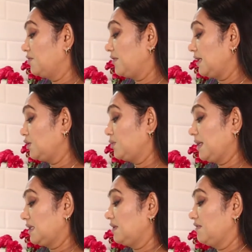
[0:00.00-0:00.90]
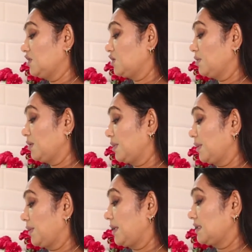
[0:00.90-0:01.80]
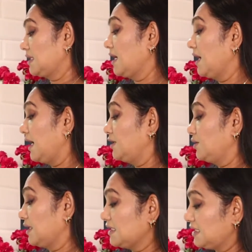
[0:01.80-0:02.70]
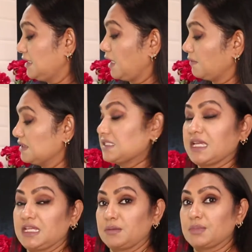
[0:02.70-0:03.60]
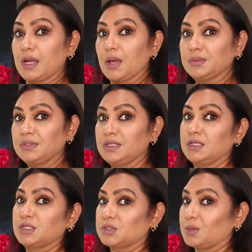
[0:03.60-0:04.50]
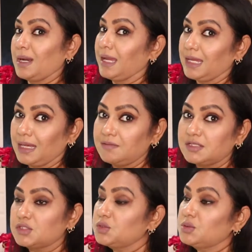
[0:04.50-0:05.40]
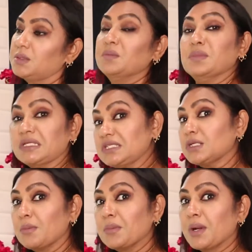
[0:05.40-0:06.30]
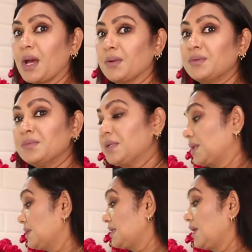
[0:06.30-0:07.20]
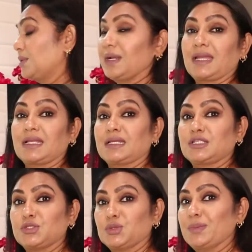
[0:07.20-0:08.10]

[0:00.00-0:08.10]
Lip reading: way to make the vegetable pakoras. And you can see now it's getting brown. So I always do the medium brown because I don't like a too